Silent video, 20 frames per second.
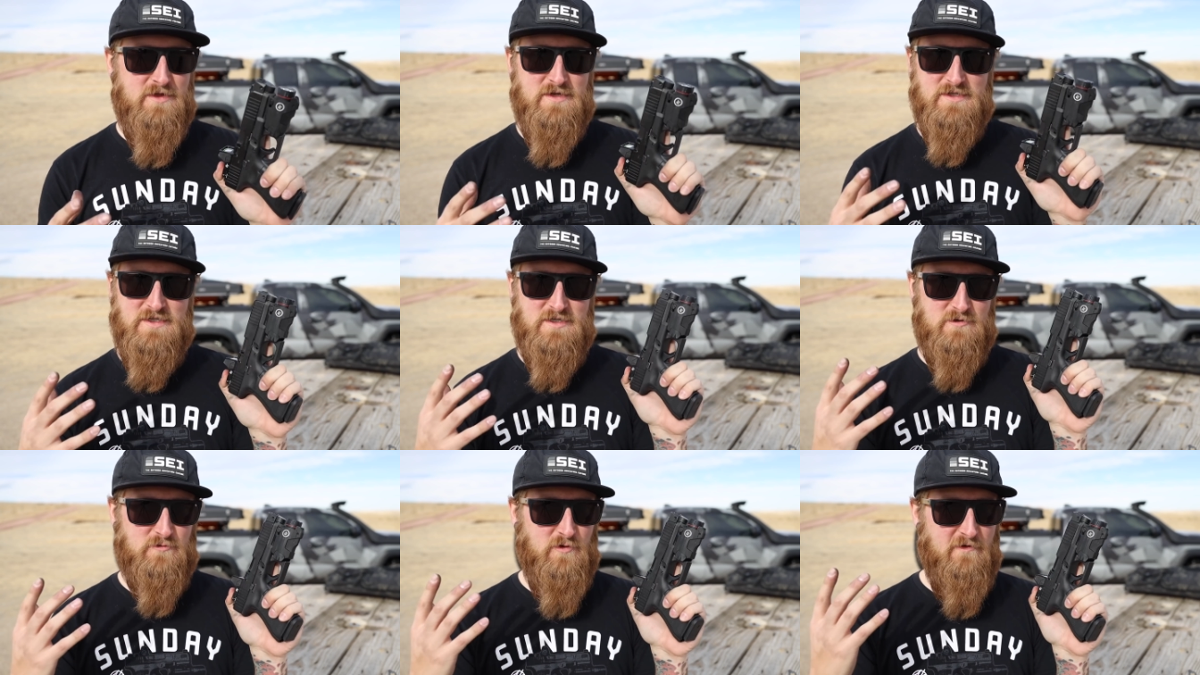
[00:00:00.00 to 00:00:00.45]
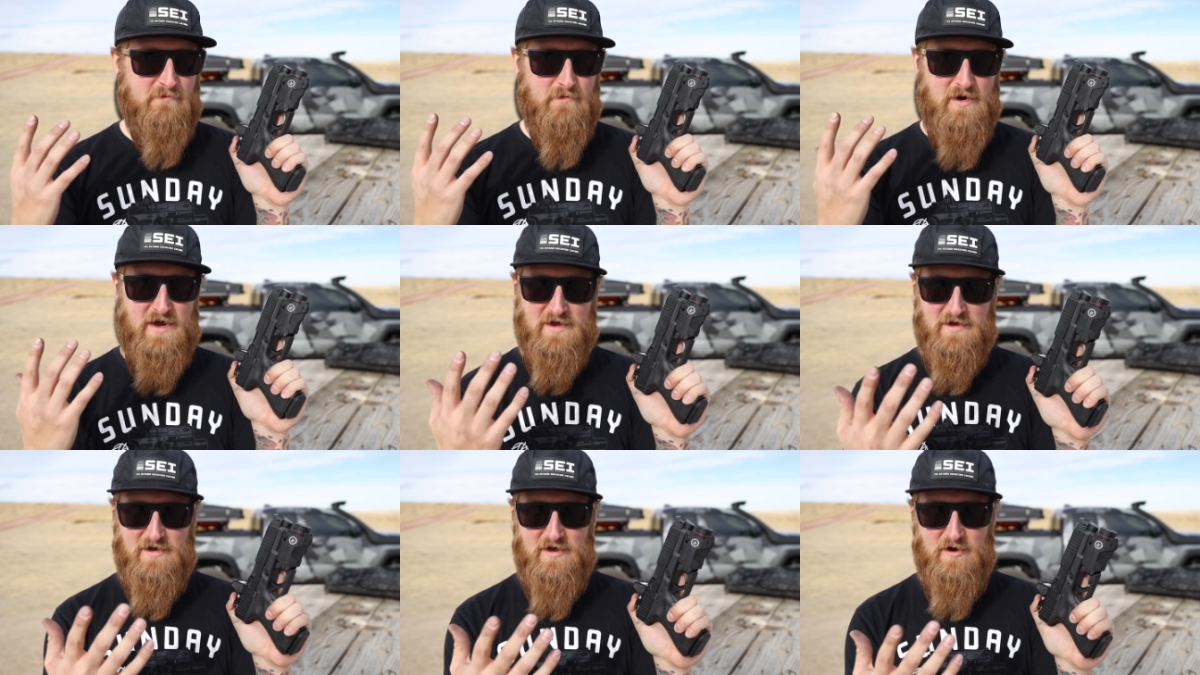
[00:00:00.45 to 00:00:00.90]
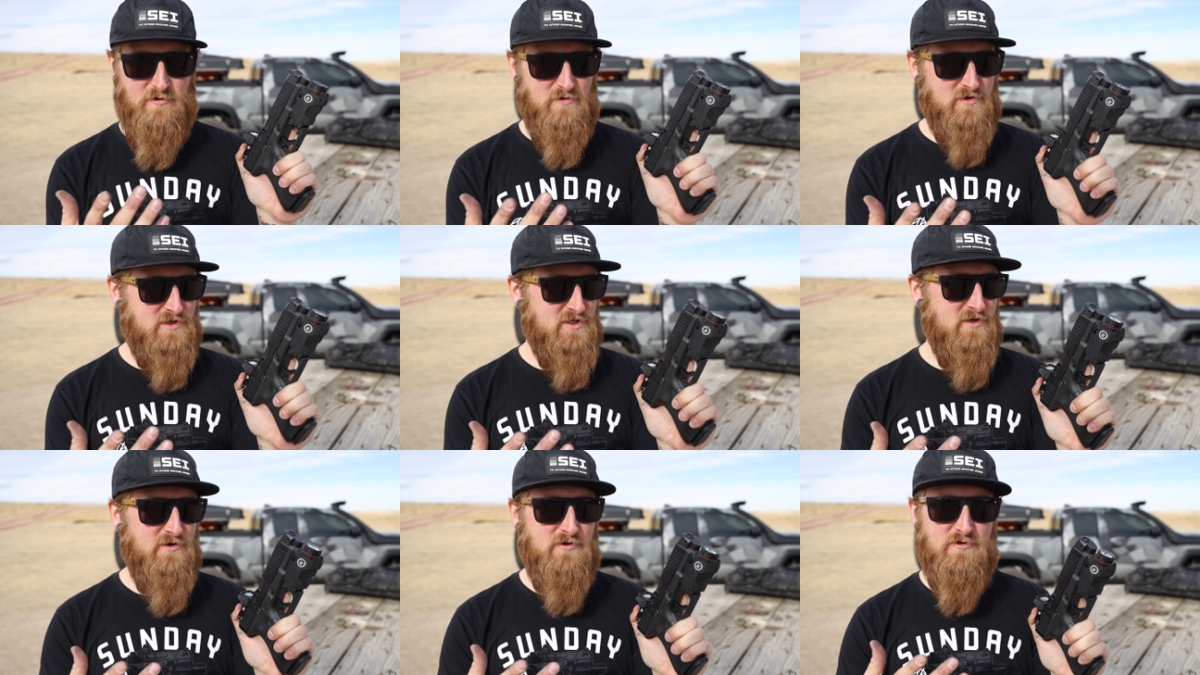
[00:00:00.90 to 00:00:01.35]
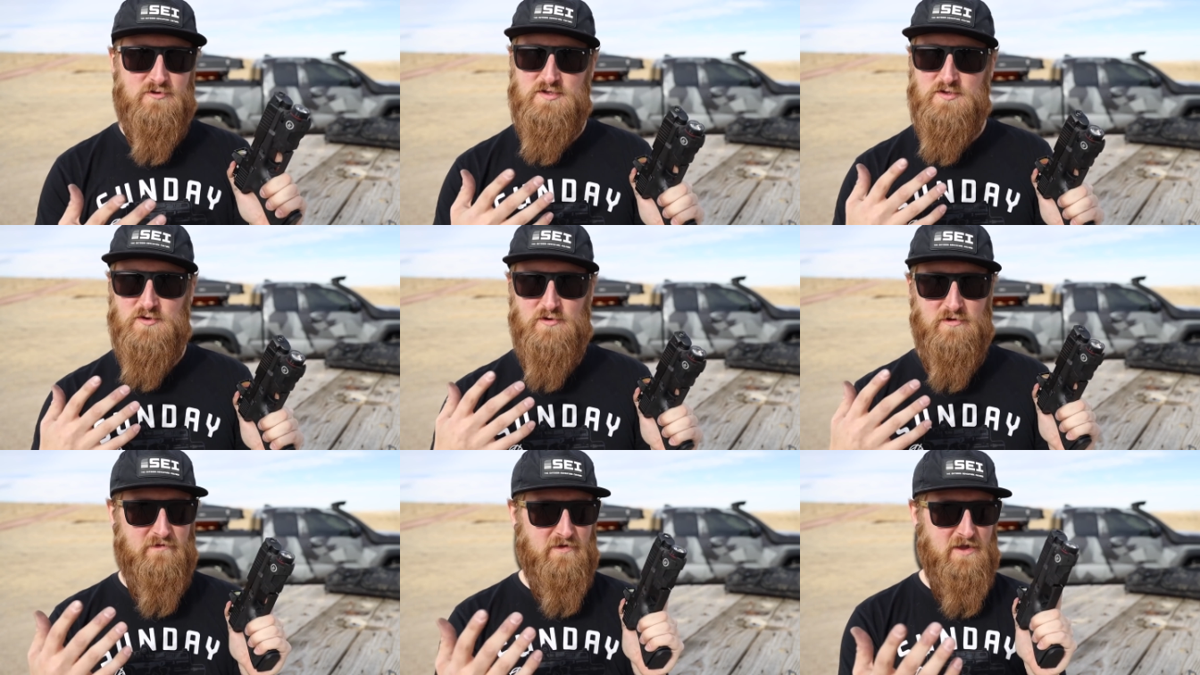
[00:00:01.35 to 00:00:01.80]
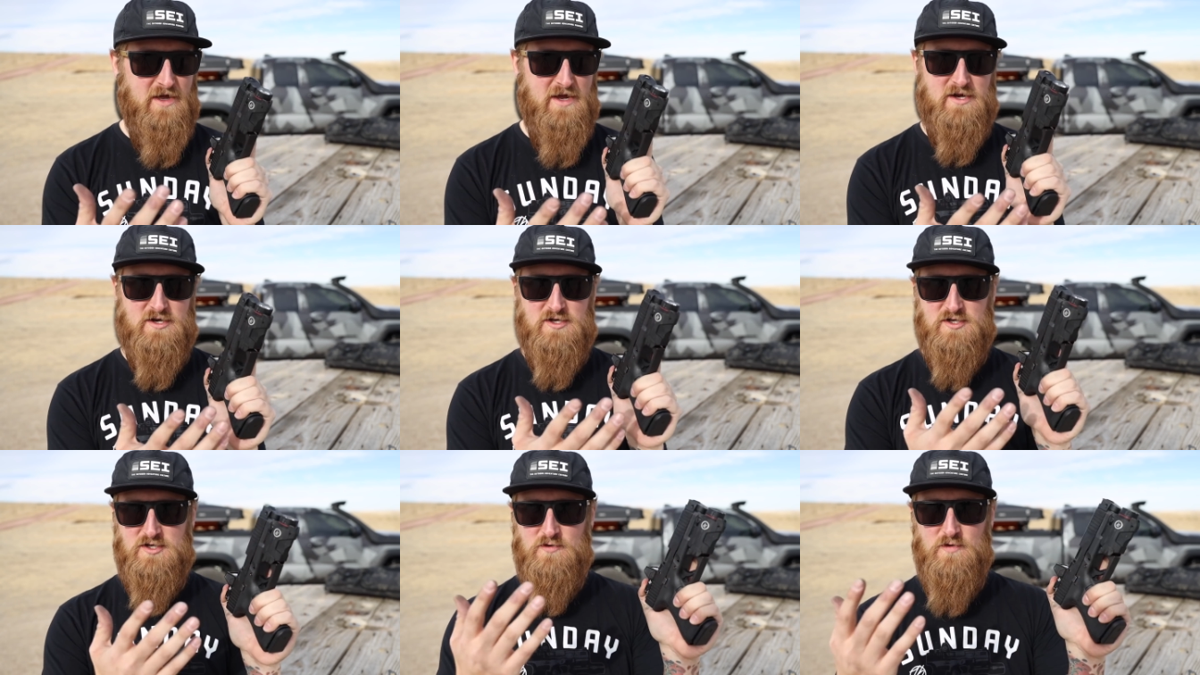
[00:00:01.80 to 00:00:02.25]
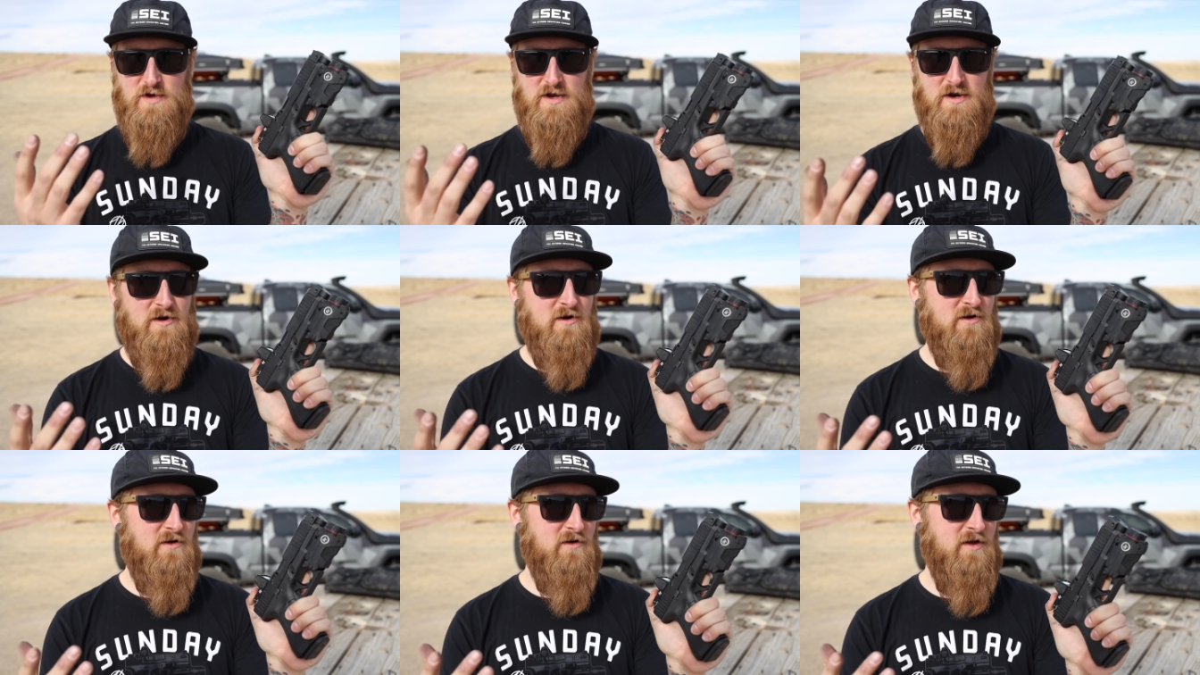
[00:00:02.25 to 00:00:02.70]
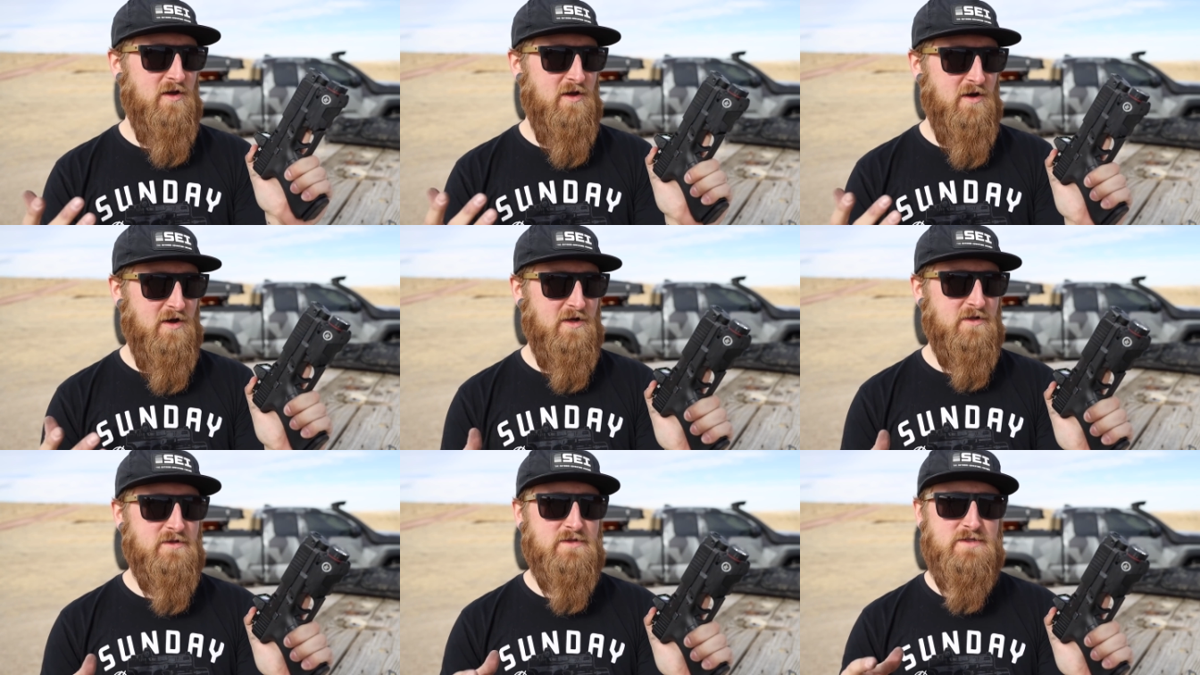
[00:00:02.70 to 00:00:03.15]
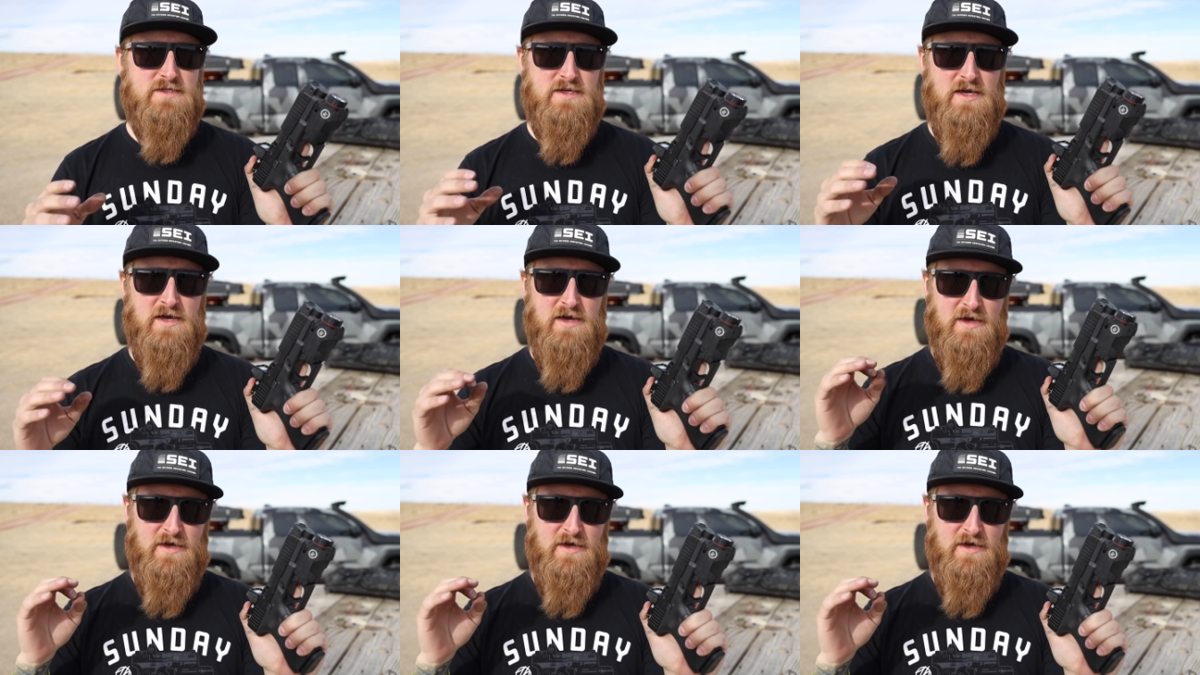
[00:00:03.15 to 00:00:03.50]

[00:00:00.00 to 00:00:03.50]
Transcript: This is one of my go-to sort of like do-it-all guns